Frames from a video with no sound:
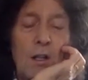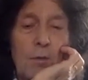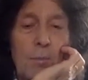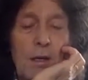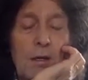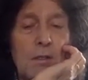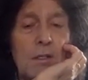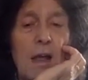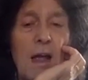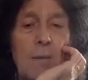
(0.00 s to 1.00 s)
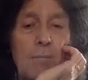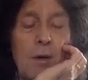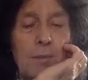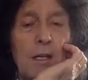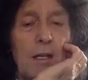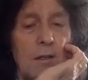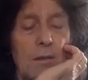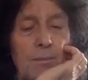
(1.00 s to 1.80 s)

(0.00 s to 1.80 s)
the Beatles and Bob Dylan.